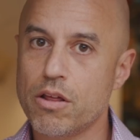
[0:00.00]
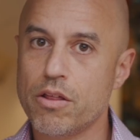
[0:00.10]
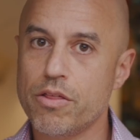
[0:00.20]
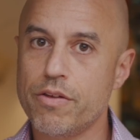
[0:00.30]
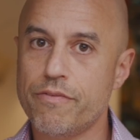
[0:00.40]

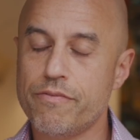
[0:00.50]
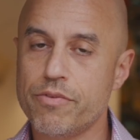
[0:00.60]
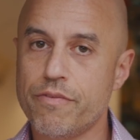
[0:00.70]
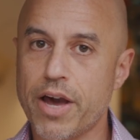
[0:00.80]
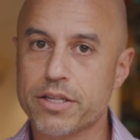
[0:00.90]
the,
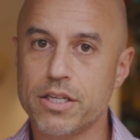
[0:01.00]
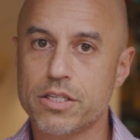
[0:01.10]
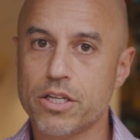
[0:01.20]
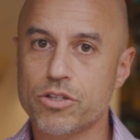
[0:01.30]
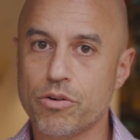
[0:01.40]
the vaccines
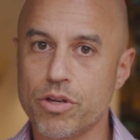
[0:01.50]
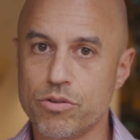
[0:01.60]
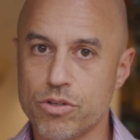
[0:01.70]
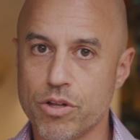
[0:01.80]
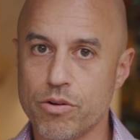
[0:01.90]
that don't
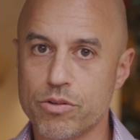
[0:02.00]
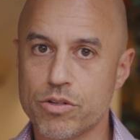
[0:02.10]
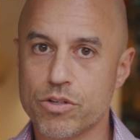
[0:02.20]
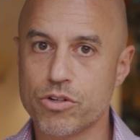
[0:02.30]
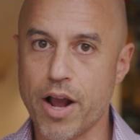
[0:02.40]
use those
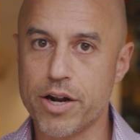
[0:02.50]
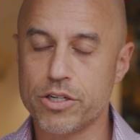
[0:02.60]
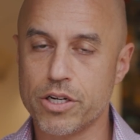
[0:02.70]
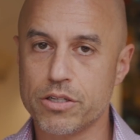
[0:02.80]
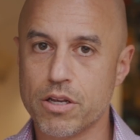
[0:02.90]

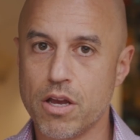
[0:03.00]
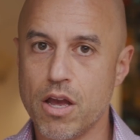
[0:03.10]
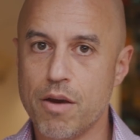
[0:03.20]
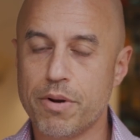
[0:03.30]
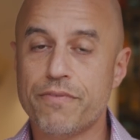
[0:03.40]
strategies.
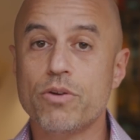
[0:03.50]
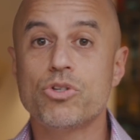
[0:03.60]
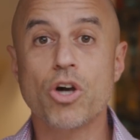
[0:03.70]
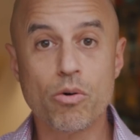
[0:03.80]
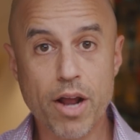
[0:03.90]
But if you
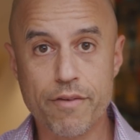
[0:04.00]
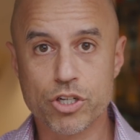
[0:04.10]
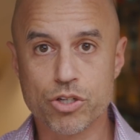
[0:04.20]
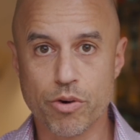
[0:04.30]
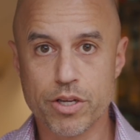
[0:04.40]
don't have a
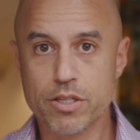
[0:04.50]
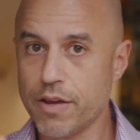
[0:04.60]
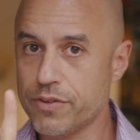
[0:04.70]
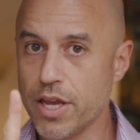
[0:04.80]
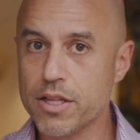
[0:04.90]
choice,
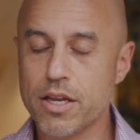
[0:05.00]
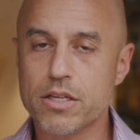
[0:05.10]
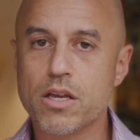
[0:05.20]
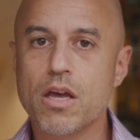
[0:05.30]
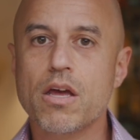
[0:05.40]
they've said
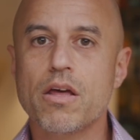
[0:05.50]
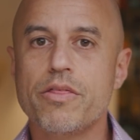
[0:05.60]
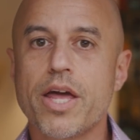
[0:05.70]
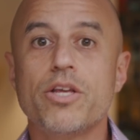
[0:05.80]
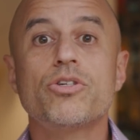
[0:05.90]
this,
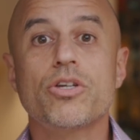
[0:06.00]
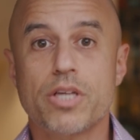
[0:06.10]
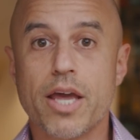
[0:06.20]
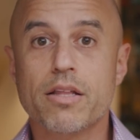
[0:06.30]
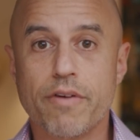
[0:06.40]
then you should
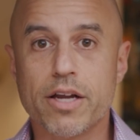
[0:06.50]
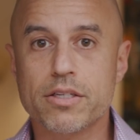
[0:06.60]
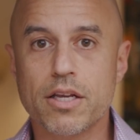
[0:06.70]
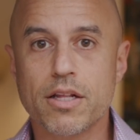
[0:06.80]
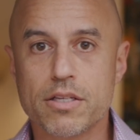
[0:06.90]
take the
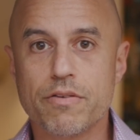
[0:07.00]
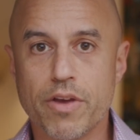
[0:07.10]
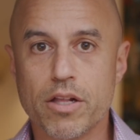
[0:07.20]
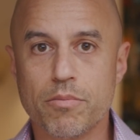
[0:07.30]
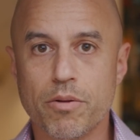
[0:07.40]
vaccine that's
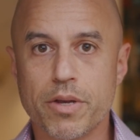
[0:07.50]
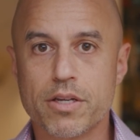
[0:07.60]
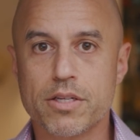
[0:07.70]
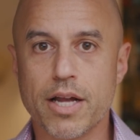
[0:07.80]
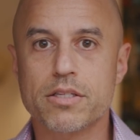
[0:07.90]
available
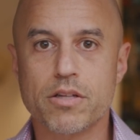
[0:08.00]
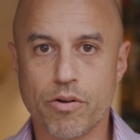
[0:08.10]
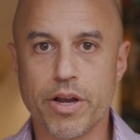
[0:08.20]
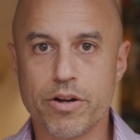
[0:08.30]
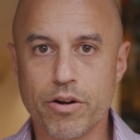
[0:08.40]
because that's the
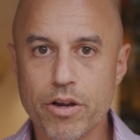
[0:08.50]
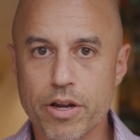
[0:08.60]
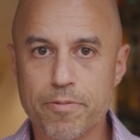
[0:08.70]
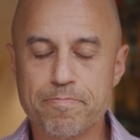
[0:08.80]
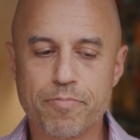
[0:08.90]
greater
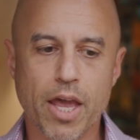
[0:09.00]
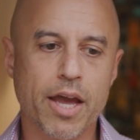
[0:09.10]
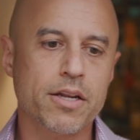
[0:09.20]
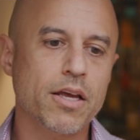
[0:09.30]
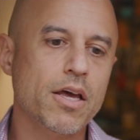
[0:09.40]
good.
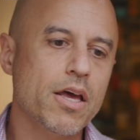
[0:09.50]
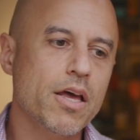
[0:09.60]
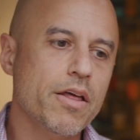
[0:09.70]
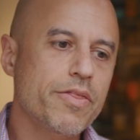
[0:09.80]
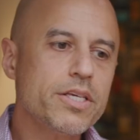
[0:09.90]
And
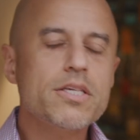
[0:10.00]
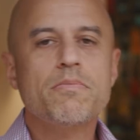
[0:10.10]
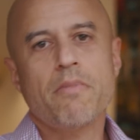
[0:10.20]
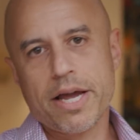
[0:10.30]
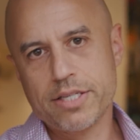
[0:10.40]
this is
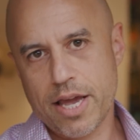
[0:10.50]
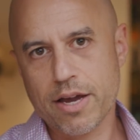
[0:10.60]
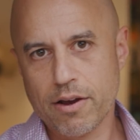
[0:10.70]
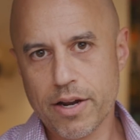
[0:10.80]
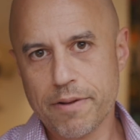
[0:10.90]
my
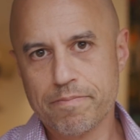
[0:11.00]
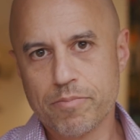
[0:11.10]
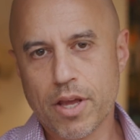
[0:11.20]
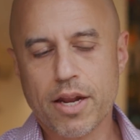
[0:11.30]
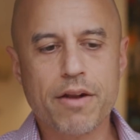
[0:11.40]
take on it.
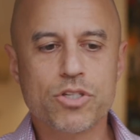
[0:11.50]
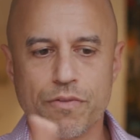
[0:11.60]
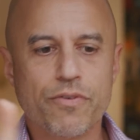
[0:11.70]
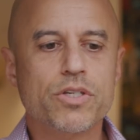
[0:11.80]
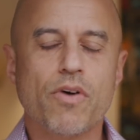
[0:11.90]
And, and so,
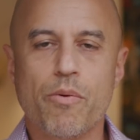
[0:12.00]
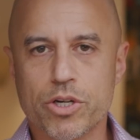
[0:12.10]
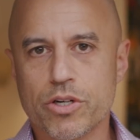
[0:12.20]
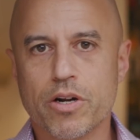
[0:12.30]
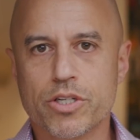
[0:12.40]
first of all, I
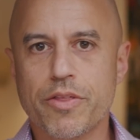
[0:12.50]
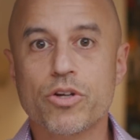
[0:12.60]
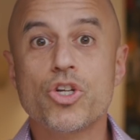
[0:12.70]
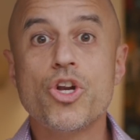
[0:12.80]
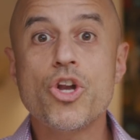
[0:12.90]
want you to understand
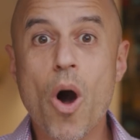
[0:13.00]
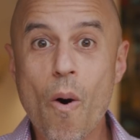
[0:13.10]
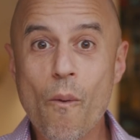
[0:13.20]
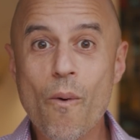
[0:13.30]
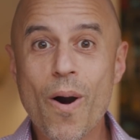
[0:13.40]
there's
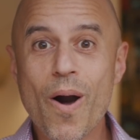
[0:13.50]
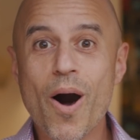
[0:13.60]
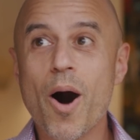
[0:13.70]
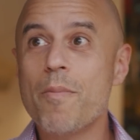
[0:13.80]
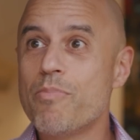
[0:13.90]
no
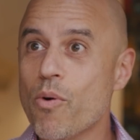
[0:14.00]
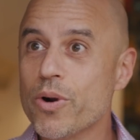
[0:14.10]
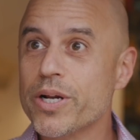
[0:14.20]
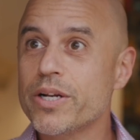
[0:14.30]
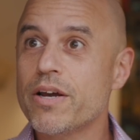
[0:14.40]

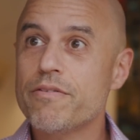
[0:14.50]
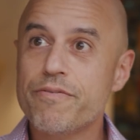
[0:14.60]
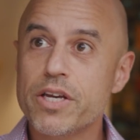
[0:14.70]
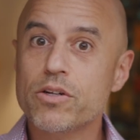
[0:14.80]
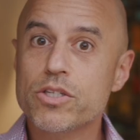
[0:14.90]
aborted
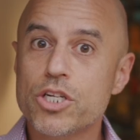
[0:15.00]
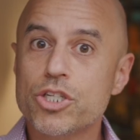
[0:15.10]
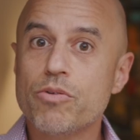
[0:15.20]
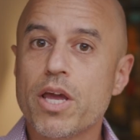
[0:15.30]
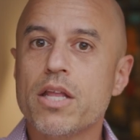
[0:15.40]
fetal
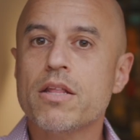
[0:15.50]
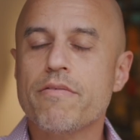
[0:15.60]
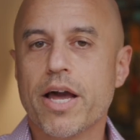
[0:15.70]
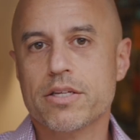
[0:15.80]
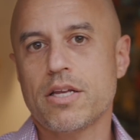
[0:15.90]
tissue in the
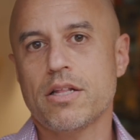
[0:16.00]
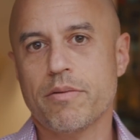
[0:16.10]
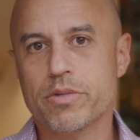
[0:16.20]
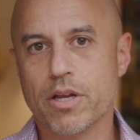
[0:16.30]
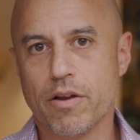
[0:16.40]
vaccine
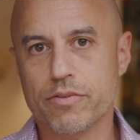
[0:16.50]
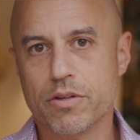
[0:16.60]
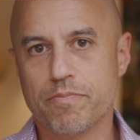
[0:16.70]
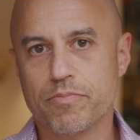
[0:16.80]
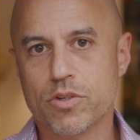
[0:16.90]
themselves.
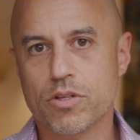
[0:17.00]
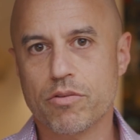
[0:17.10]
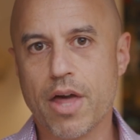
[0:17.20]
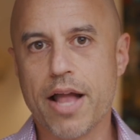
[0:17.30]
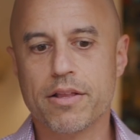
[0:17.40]
So
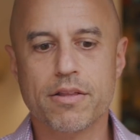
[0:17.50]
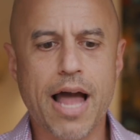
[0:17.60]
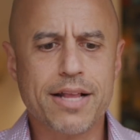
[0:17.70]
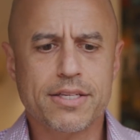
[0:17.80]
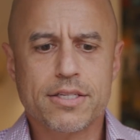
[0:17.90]
that
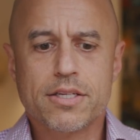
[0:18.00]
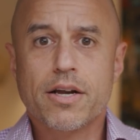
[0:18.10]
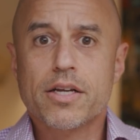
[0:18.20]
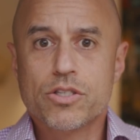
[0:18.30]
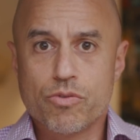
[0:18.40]
that
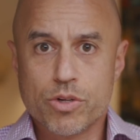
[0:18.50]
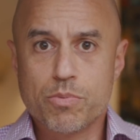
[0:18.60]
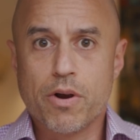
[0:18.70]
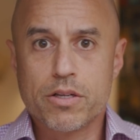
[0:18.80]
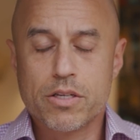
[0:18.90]
disgust
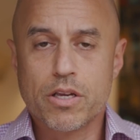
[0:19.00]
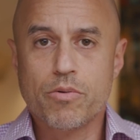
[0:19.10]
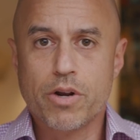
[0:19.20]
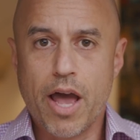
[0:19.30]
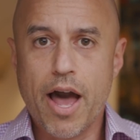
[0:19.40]
response that
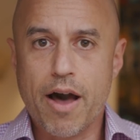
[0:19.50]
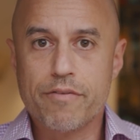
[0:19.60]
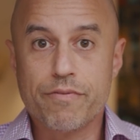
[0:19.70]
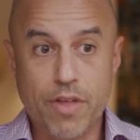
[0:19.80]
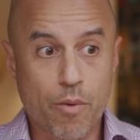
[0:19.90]
you would have,
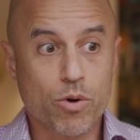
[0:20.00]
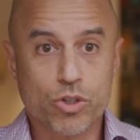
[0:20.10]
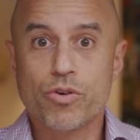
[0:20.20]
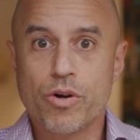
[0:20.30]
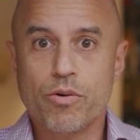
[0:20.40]
if that were
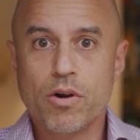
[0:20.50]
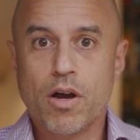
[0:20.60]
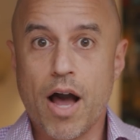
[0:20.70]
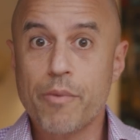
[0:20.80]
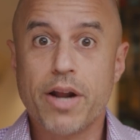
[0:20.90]
true,
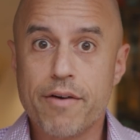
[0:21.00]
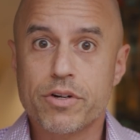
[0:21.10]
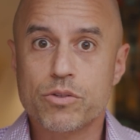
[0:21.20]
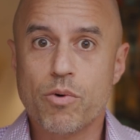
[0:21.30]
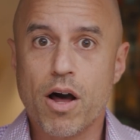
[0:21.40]
I would have
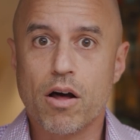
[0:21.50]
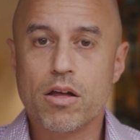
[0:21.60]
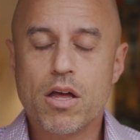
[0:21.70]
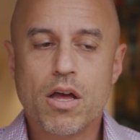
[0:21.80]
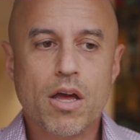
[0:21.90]
it as well.
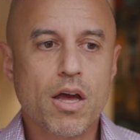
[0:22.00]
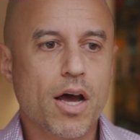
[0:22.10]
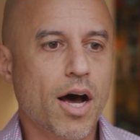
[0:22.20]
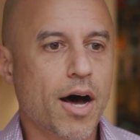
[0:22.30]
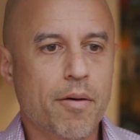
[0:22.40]

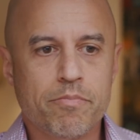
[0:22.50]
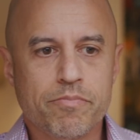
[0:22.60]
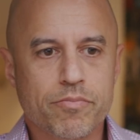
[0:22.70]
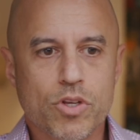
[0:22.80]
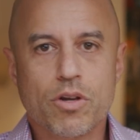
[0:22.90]

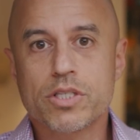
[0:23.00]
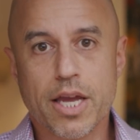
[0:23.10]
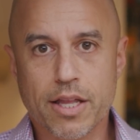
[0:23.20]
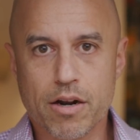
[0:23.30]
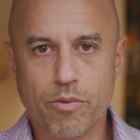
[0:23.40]
Um, you can
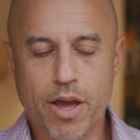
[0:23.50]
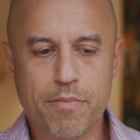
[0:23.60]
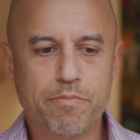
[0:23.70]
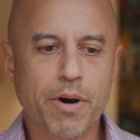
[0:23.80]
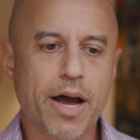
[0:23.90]
take that away.
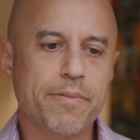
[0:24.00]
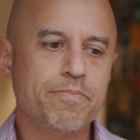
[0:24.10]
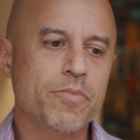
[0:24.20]
But